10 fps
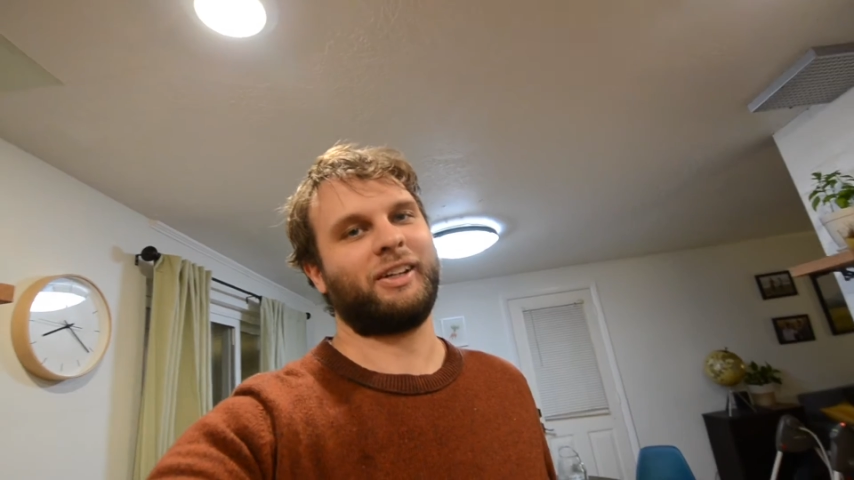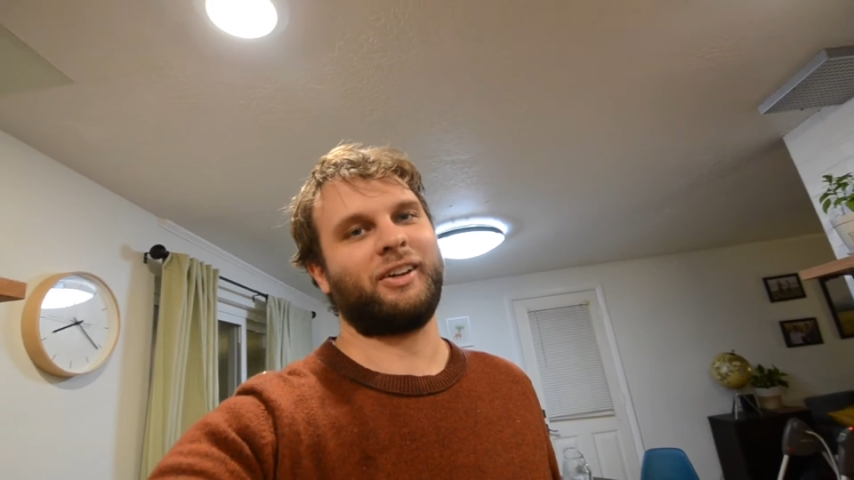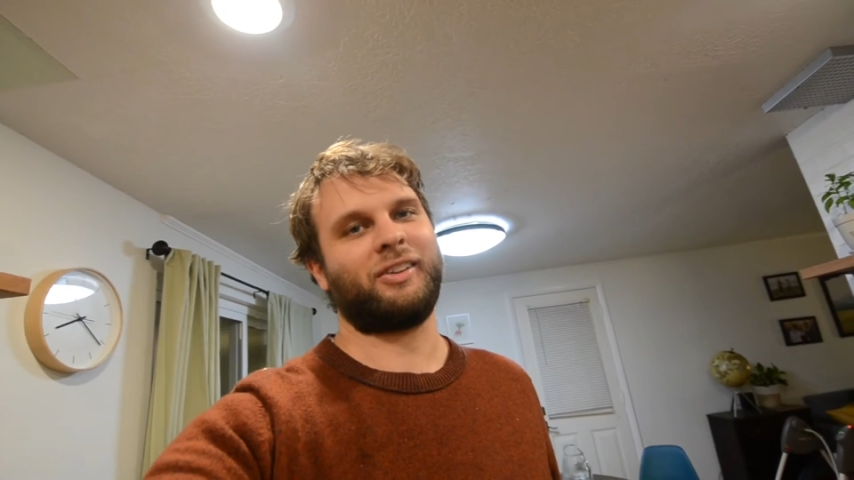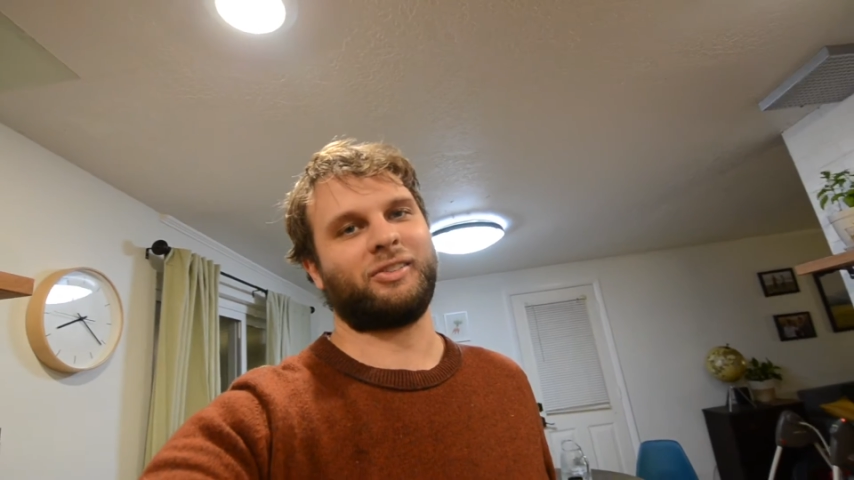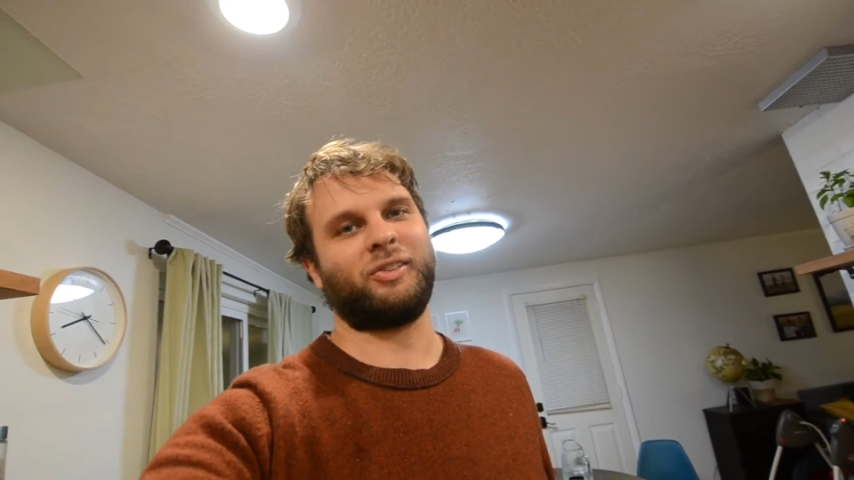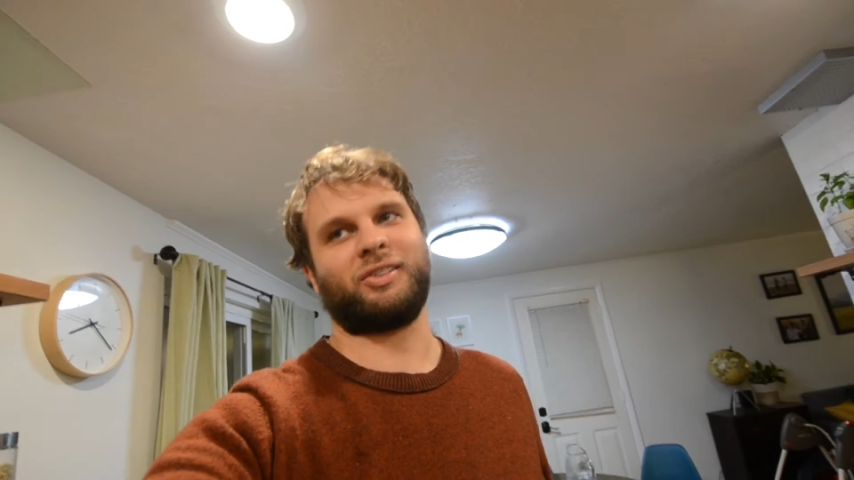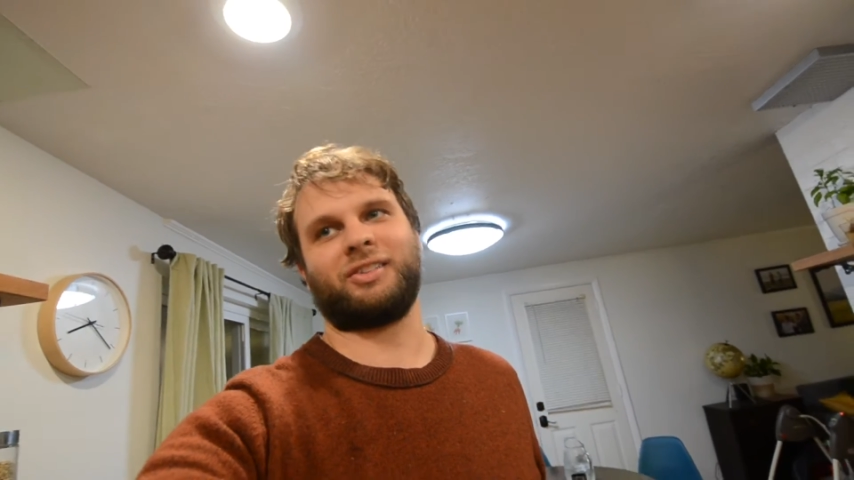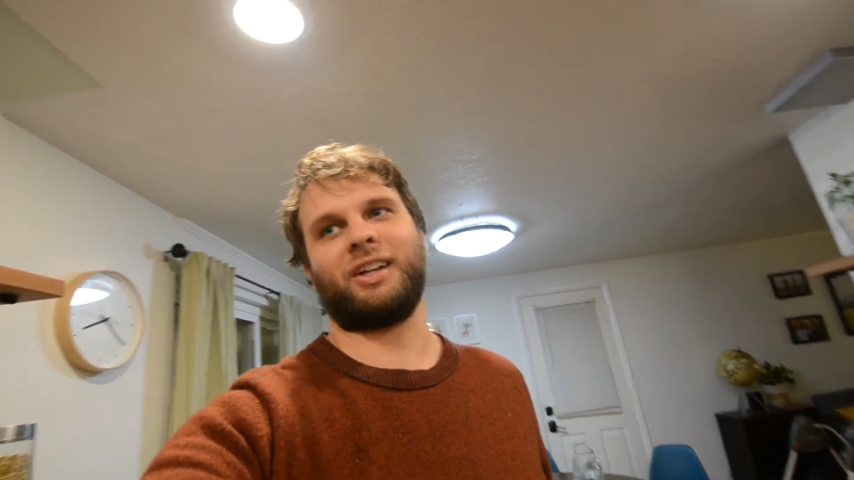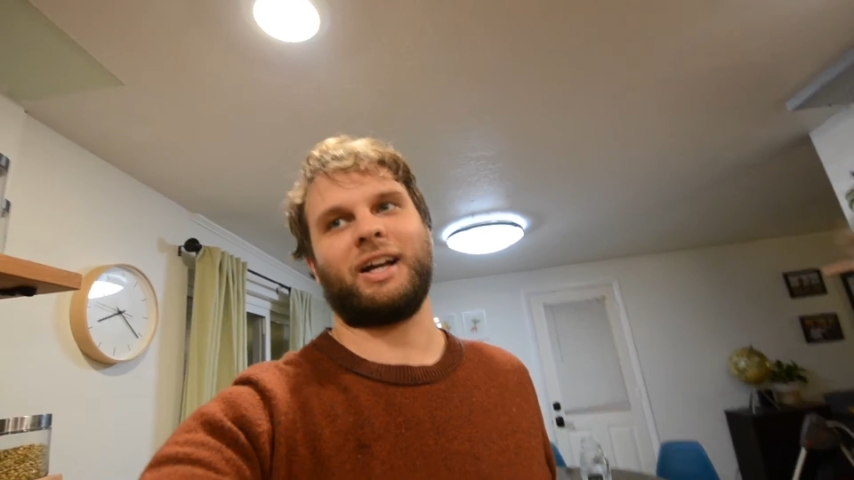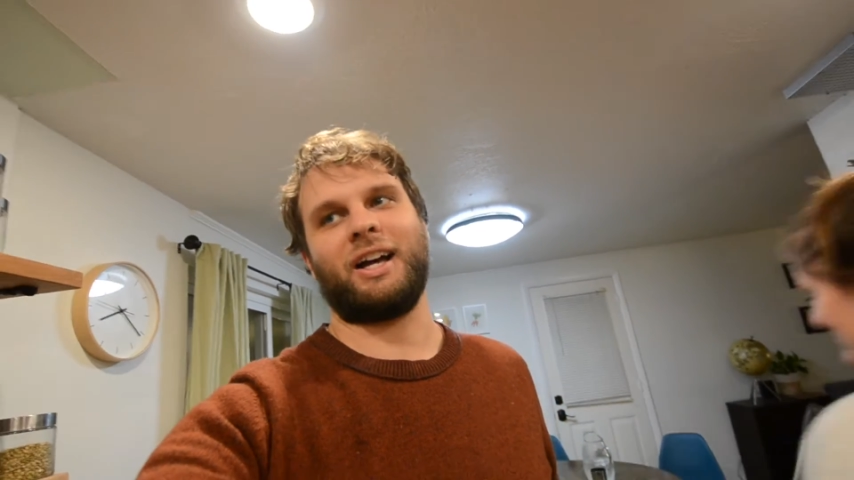video, this
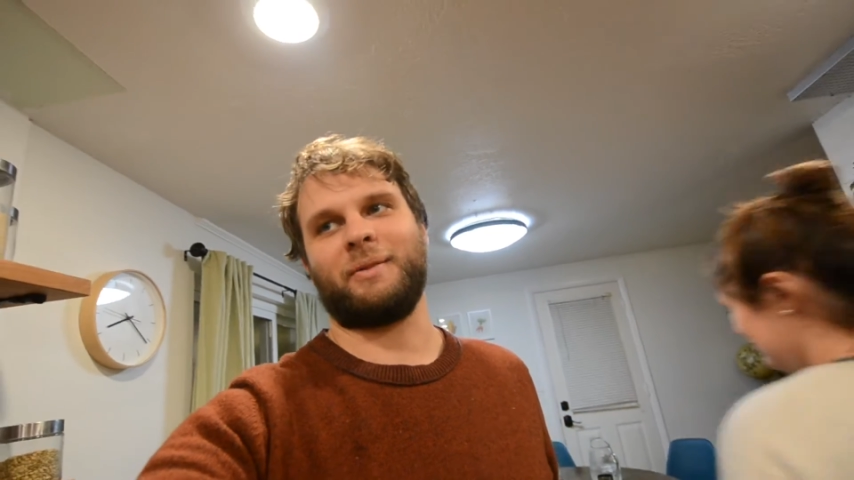was uh,